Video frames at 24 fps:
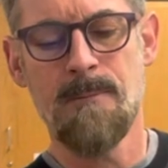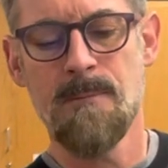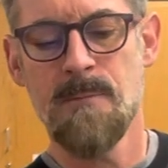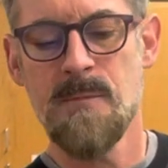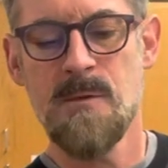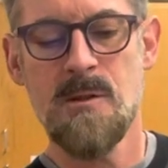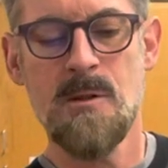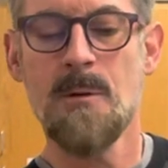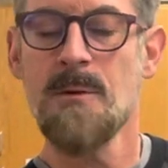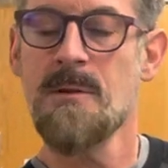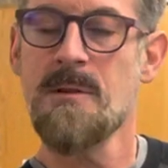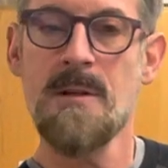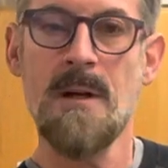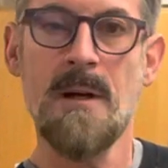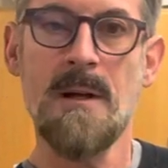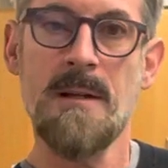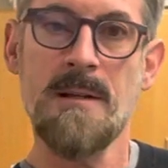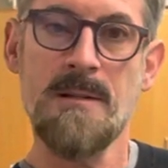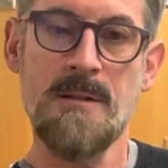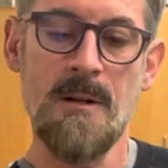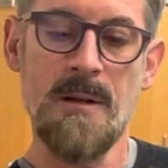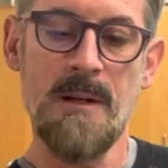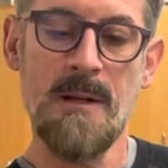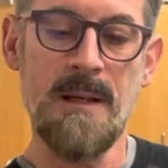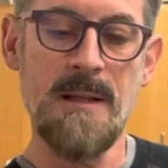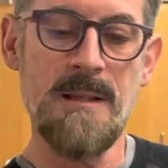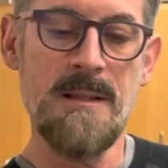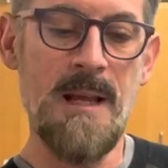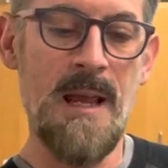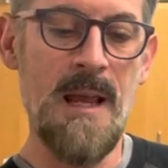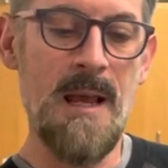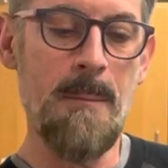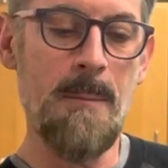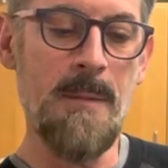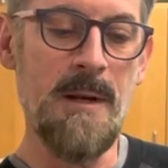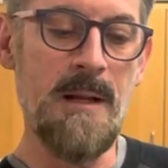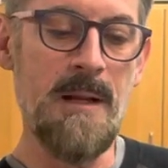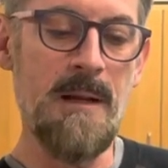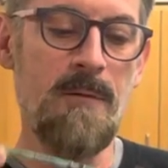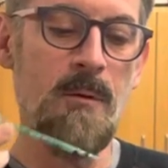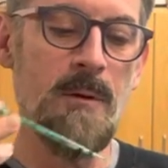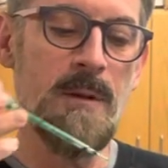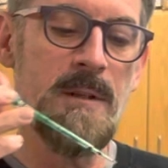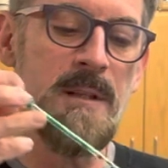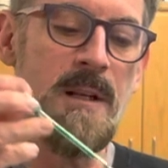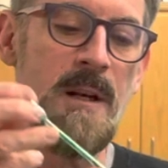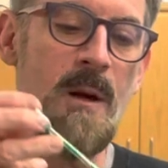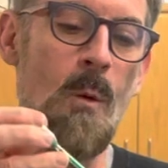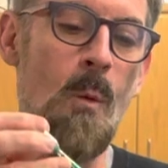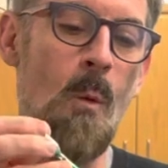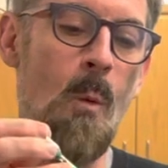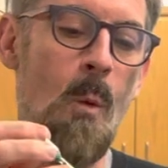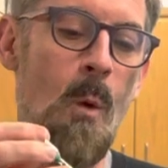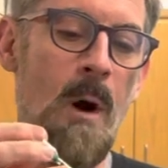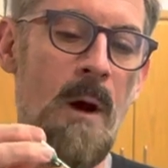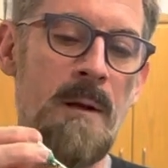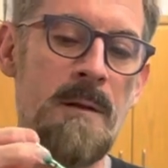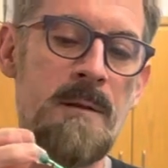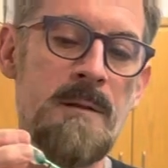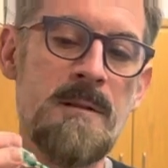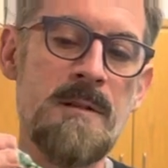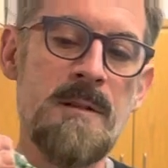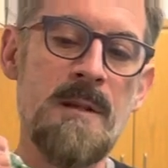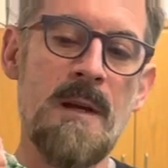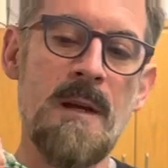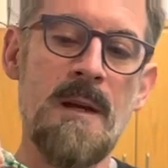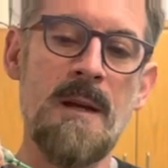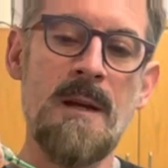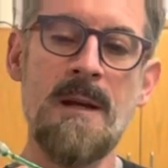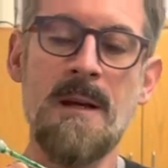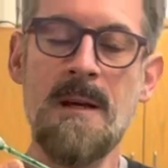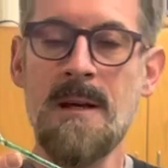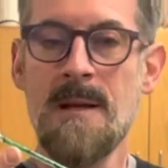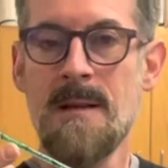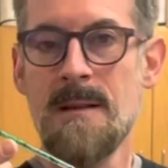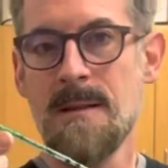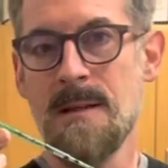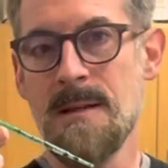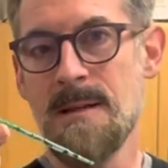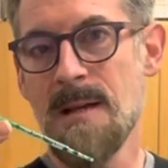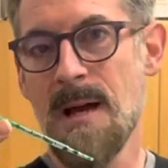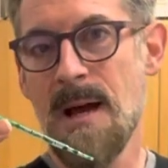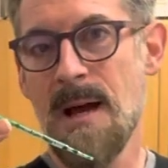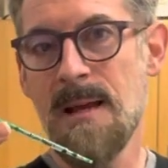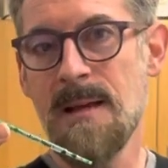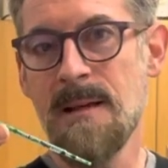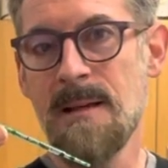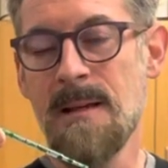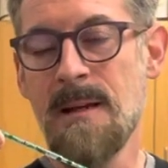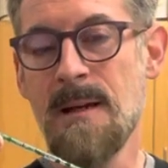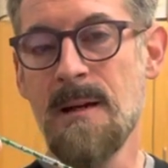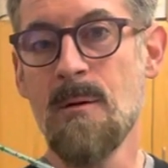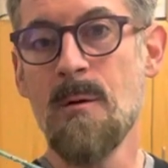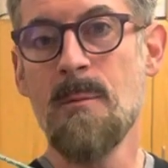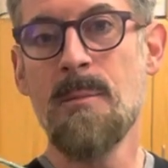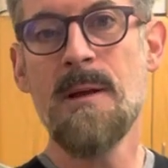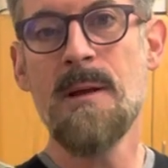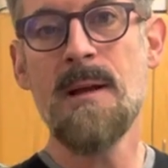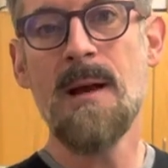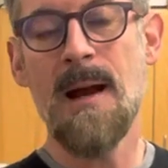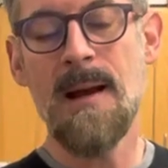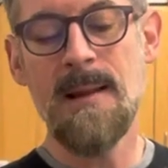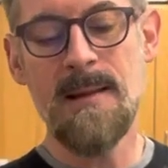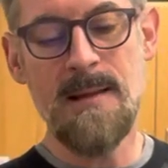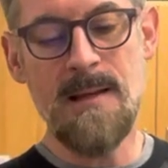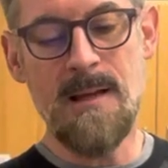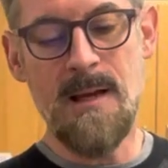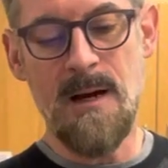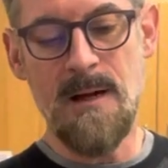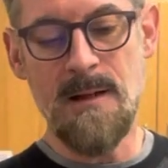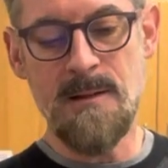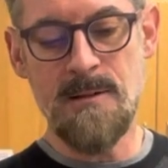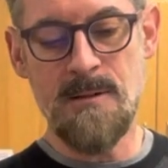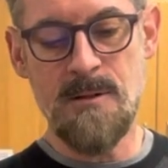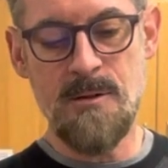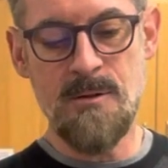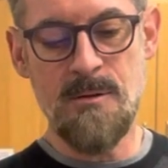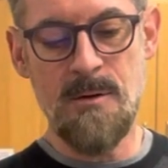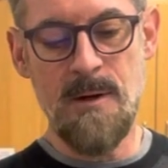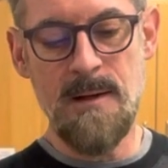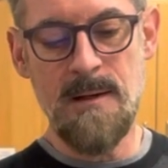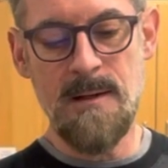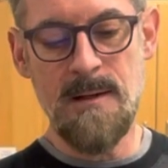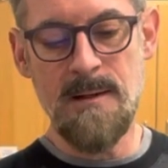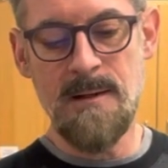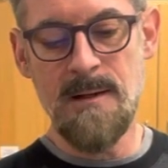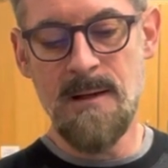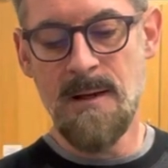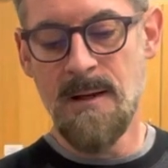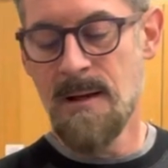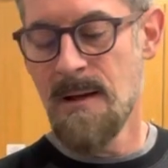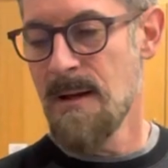So it's not necessarily contaminated. If you only did it once, the dye in here would be highly concentrated.